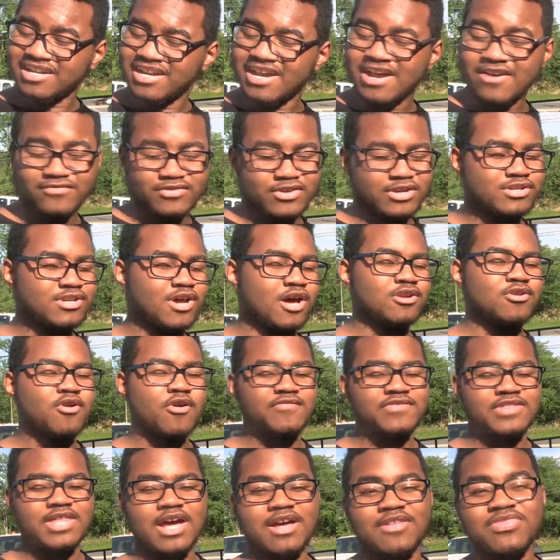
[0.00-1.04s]
If they're done
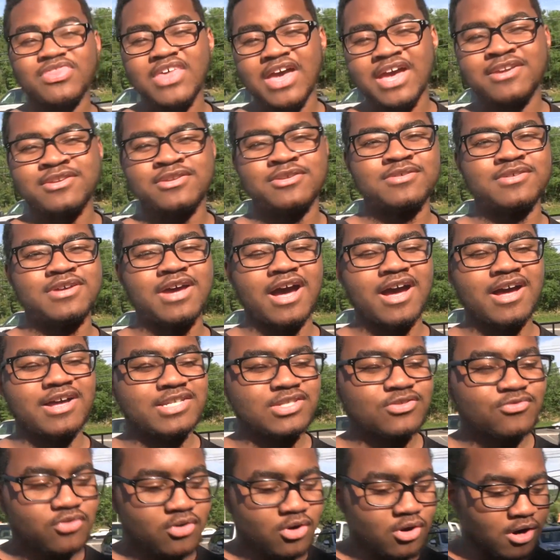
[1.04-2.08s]
over there, thank you
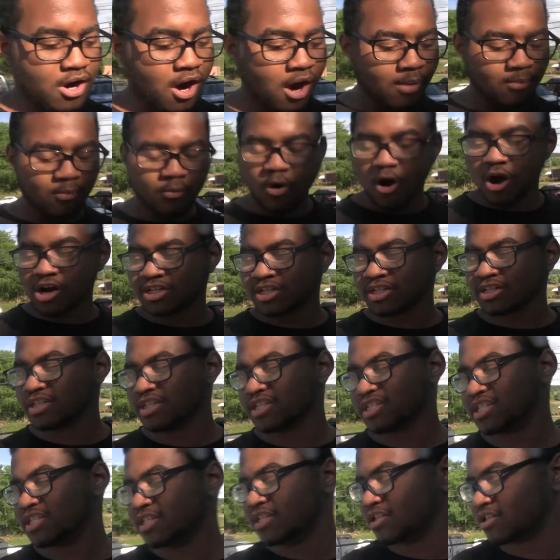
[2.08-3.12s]
guys for watching
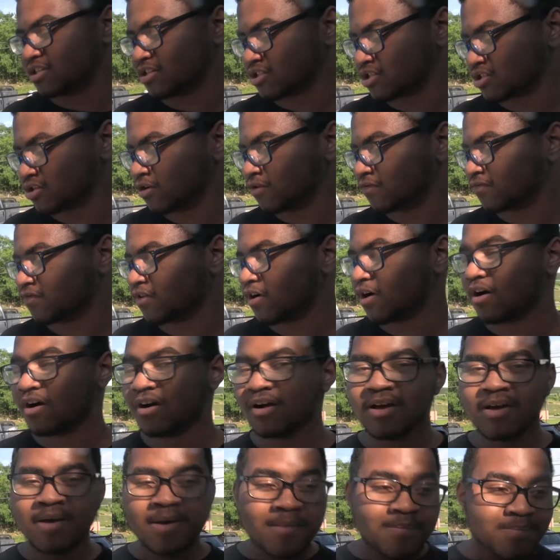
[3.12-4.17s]
this season so far.
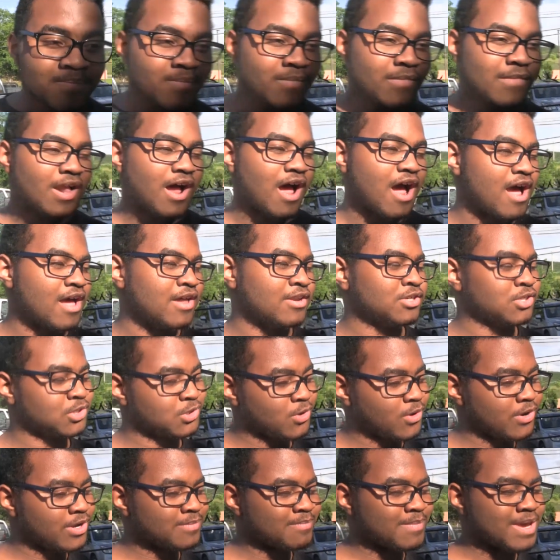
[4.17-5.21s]
I
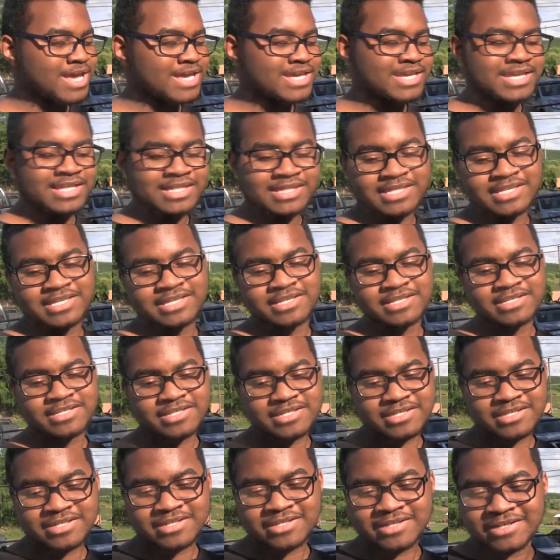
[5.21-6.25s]
enjoy making
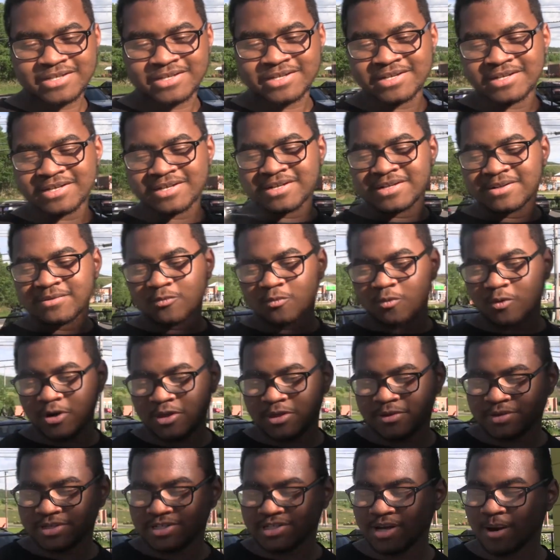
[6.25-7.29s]
these
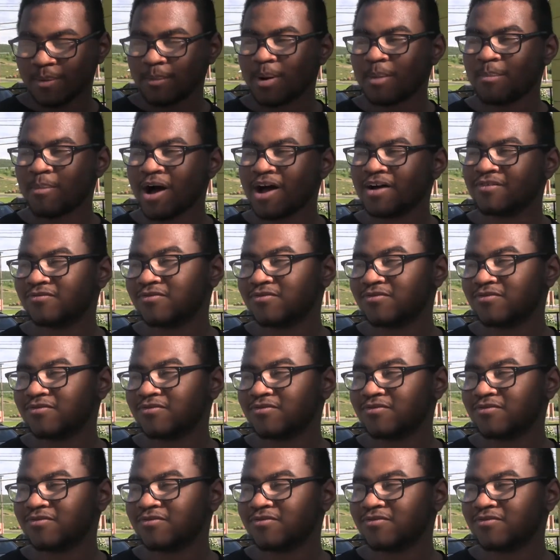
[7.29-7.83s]
with some of my